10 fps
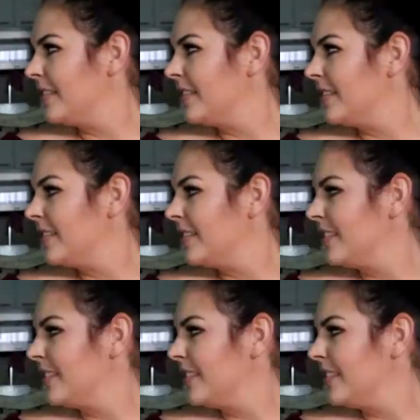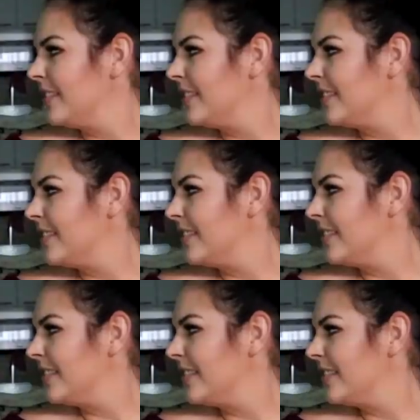
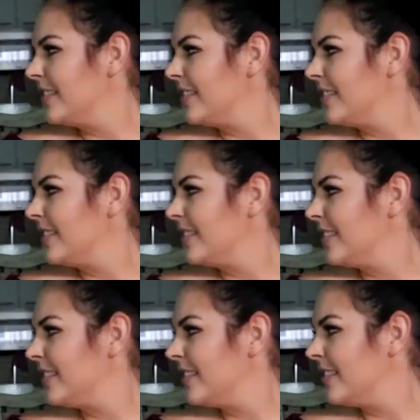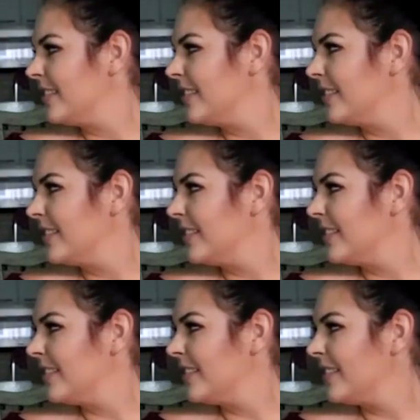
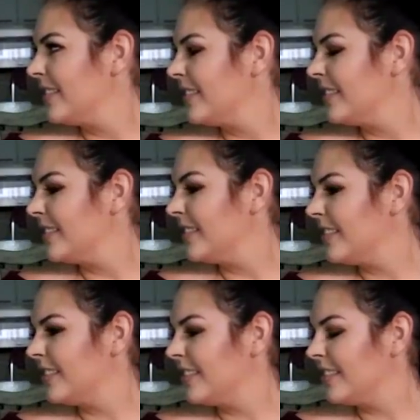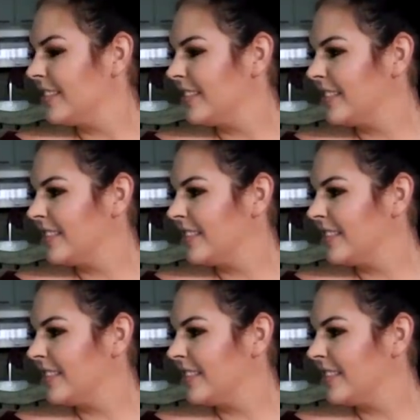The person shown says nothing.